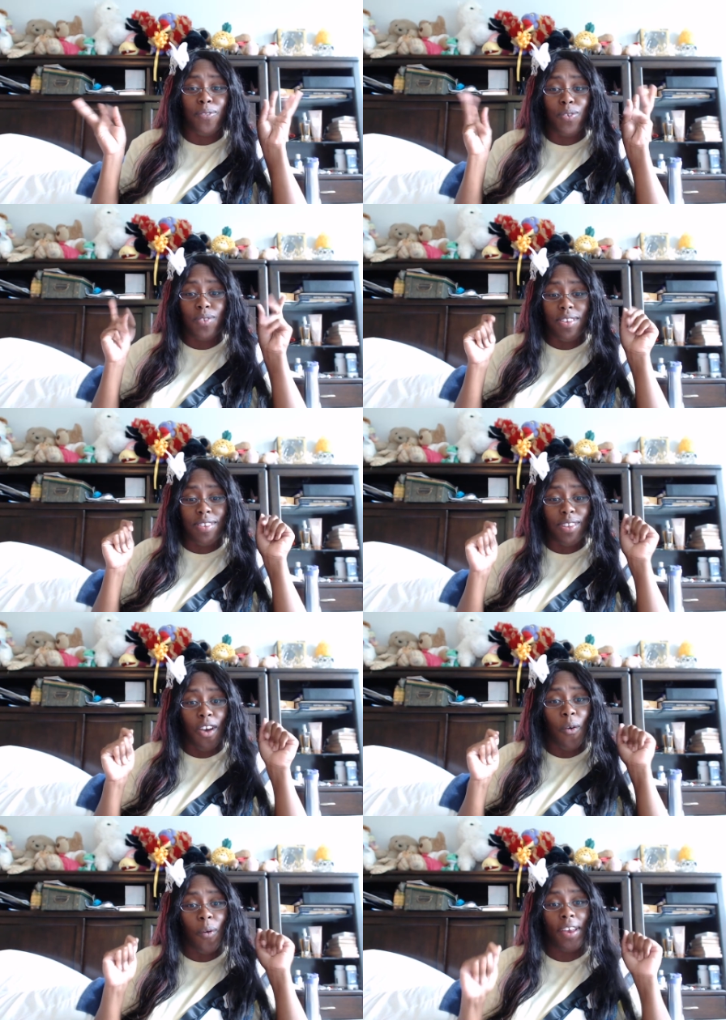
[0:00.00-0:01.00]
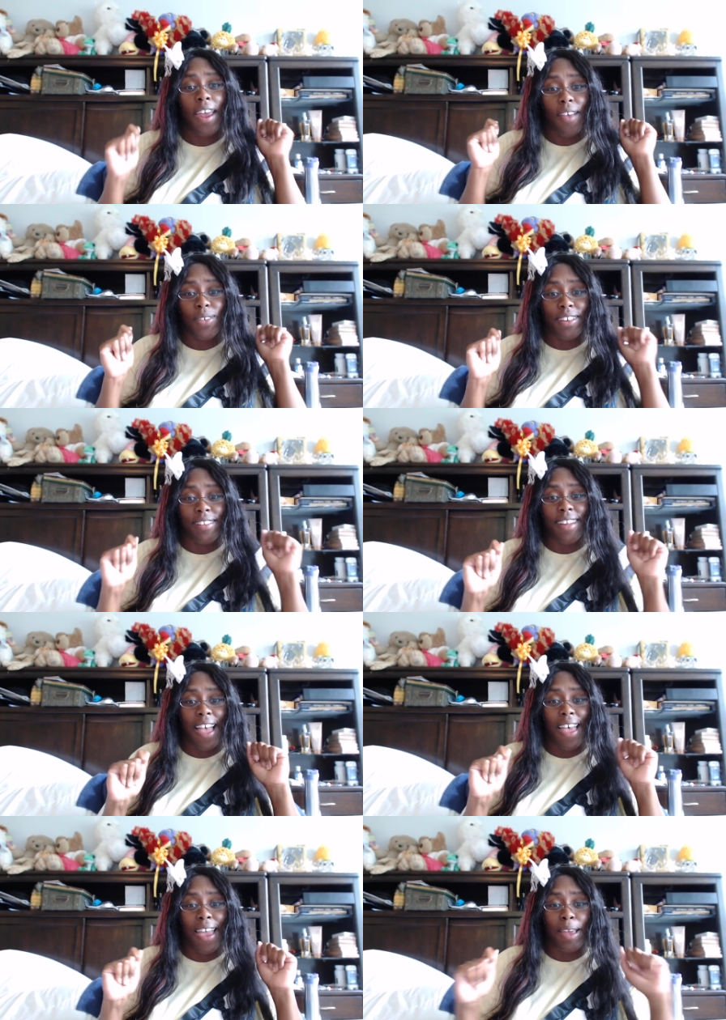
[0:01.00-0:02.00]
you just go and have a good
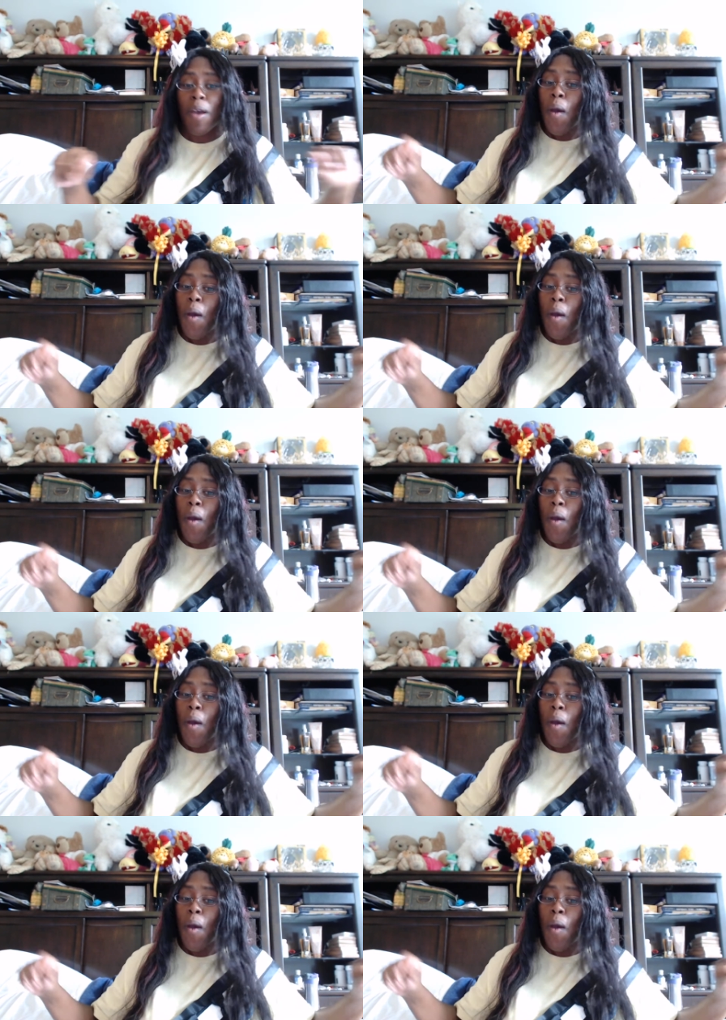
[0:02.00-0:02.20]
time,